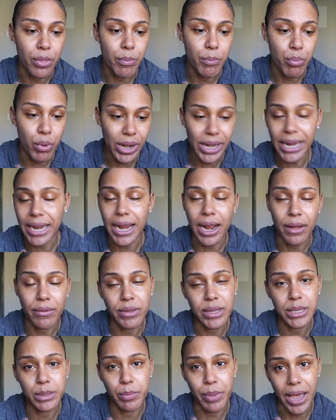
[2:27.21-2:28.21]
breaking out
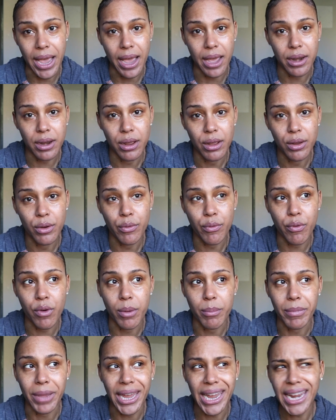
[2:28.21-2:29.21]
this bad
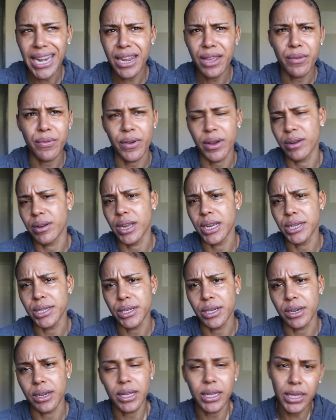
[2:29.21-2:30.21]
from any
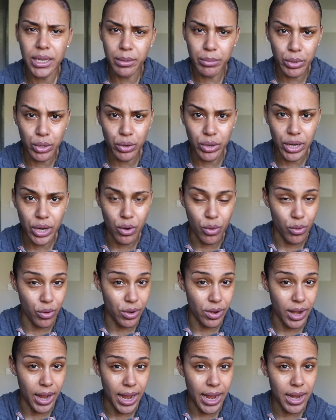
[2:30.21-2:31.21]
foundation, Clean Beauty
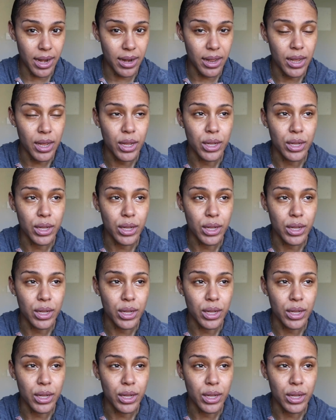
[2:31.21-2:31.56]
or not.